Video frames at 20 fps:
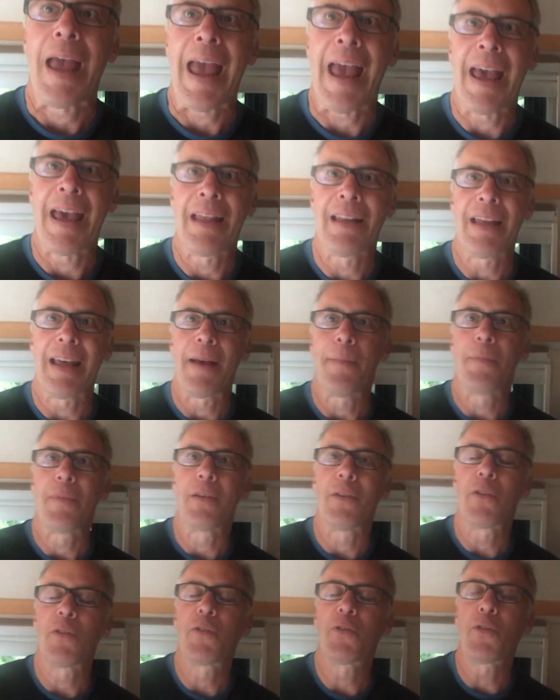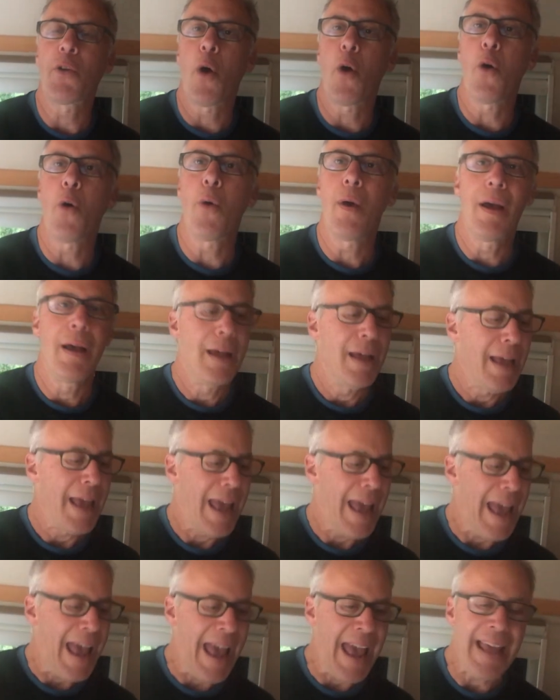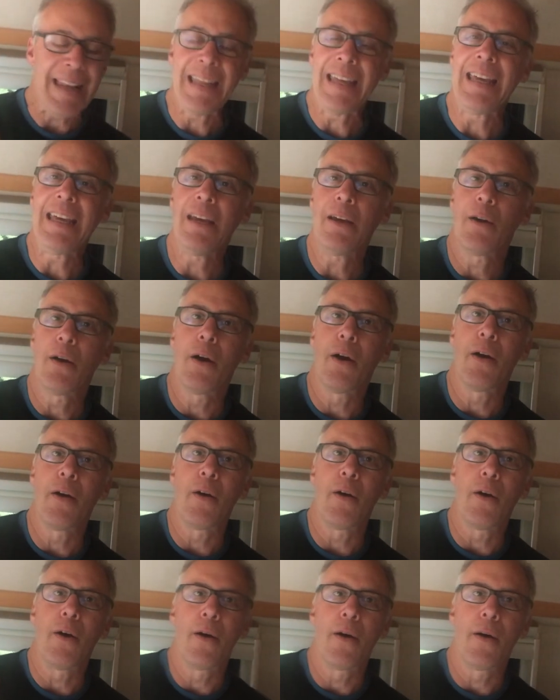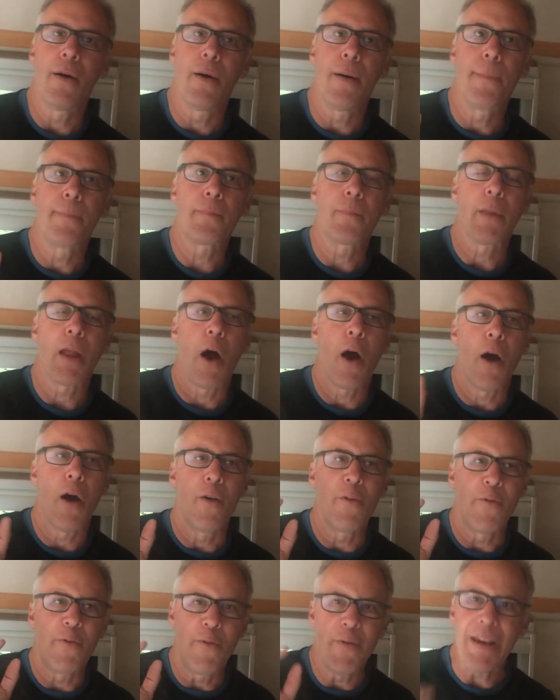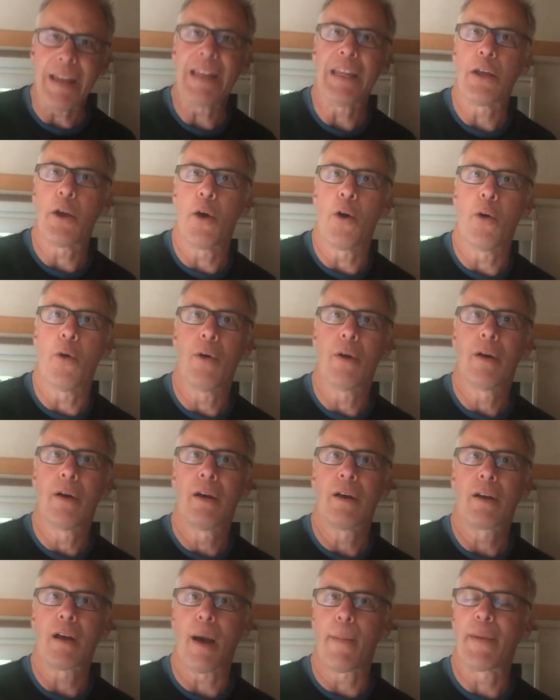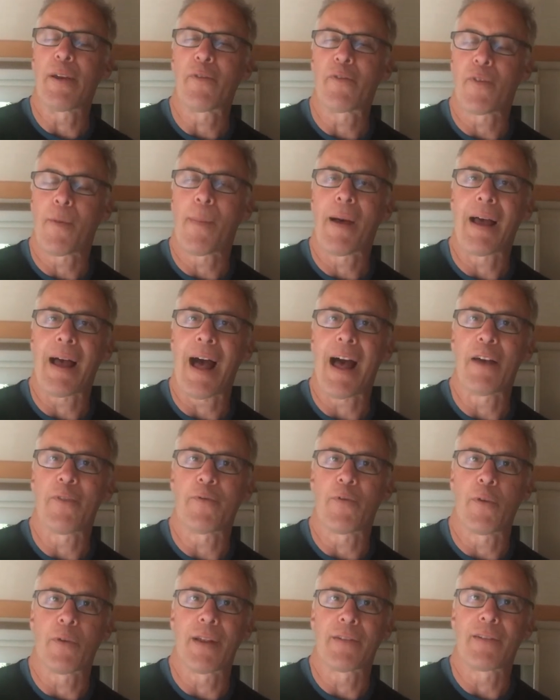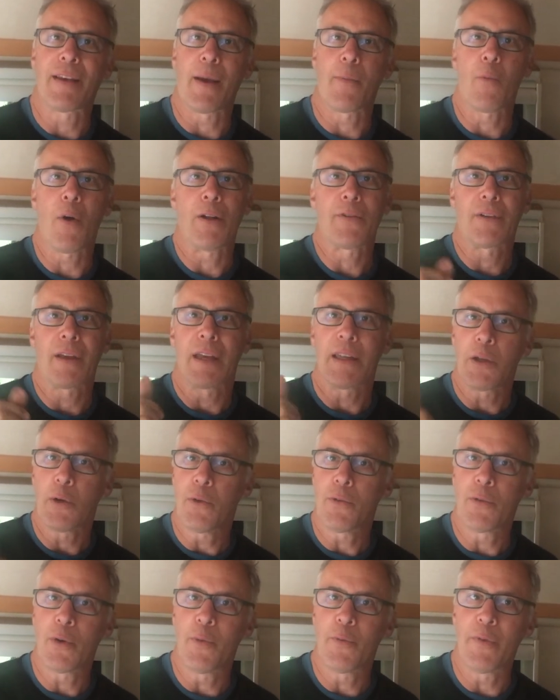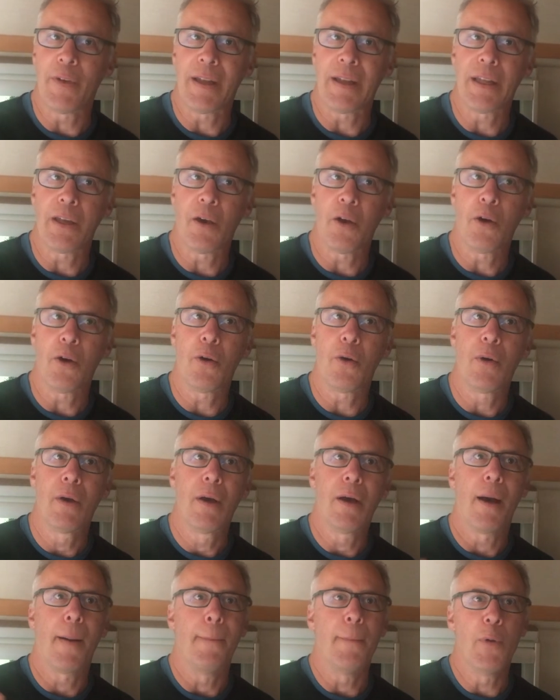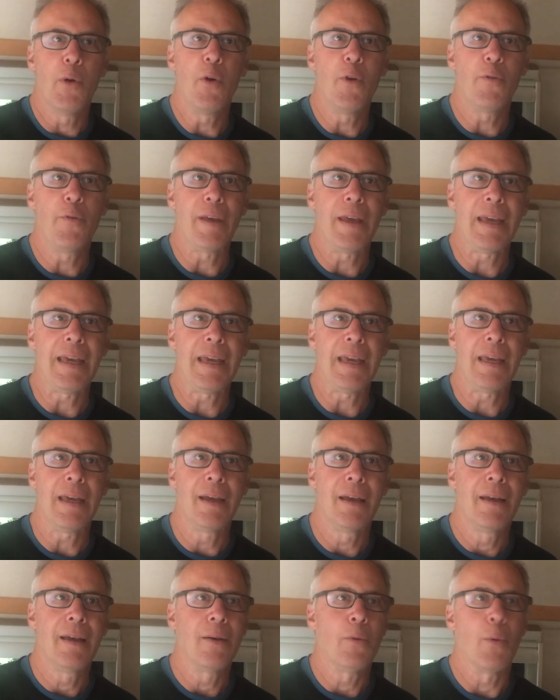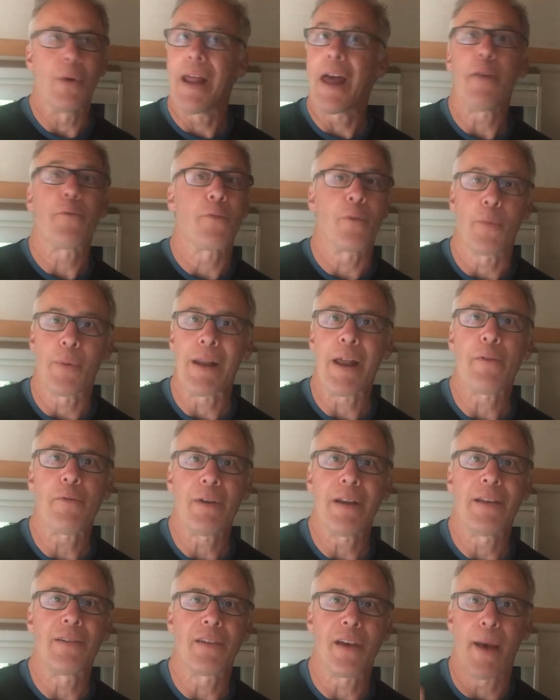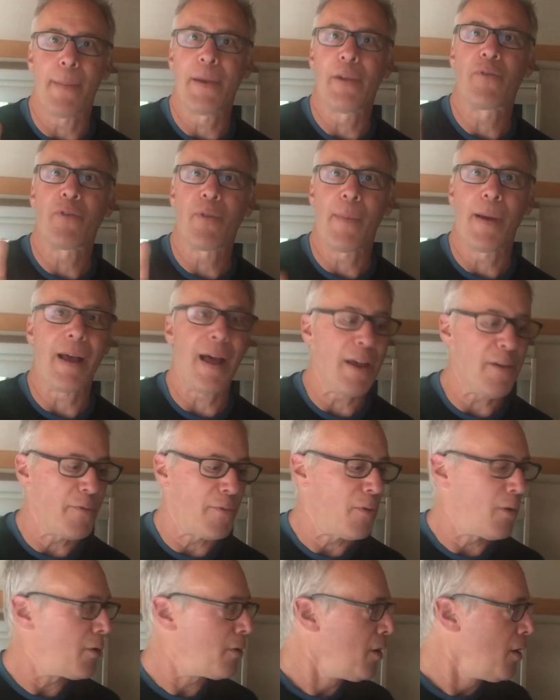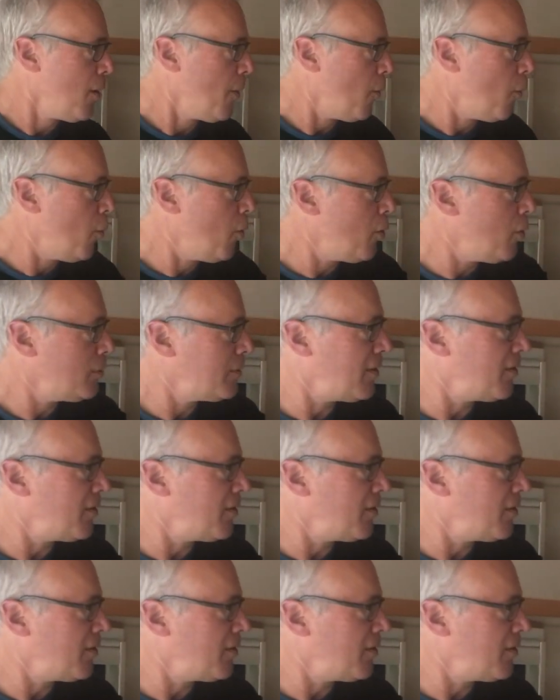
And so any video coming from my iPhone, let's say I'm watching a YouTube video, a movie, whatever, whatever it is coming from my iPhone, will